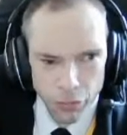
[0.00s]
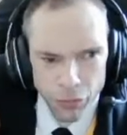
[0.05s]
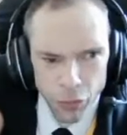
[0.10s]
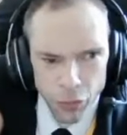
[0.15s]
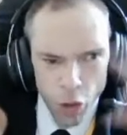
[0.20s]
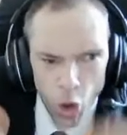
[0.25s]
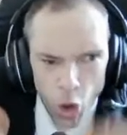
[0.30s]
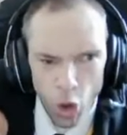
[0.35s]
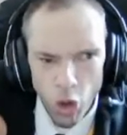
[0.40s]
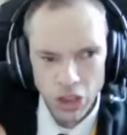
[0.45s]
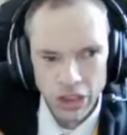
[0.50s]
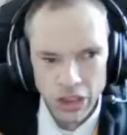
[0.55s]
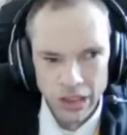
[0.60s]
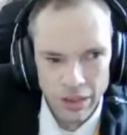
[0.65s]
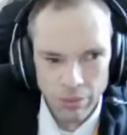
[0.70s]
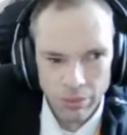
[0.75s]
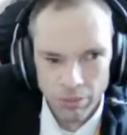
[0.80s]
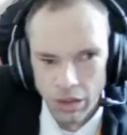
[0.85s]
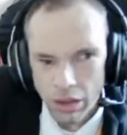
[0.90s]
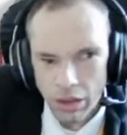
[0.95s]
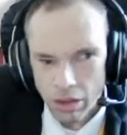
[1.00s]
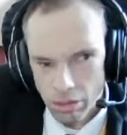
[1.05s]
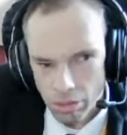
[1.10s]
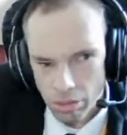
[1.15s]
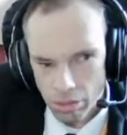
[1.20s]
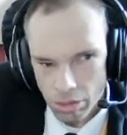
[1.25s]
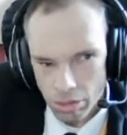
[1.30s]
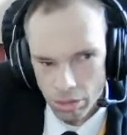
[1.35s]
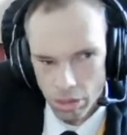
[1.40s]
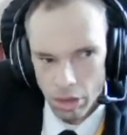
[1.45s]
forward
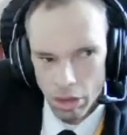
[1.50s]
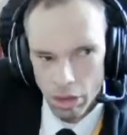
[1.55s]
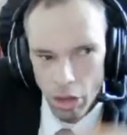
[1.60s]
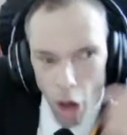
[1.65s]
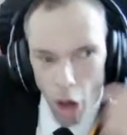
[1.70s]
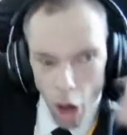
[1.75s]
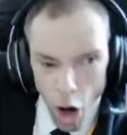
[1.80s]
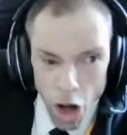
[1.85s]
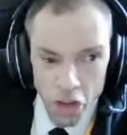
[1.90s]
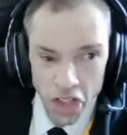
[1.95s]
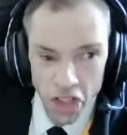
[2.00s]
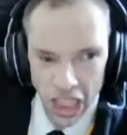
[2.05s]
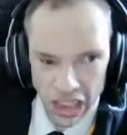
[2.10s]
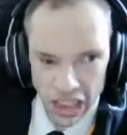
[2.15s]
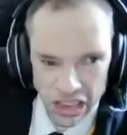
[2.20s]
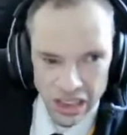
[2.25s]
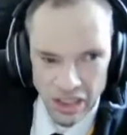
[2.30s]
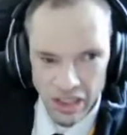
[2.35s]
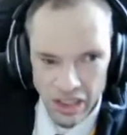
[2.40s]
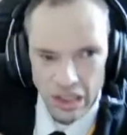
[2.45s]
on it.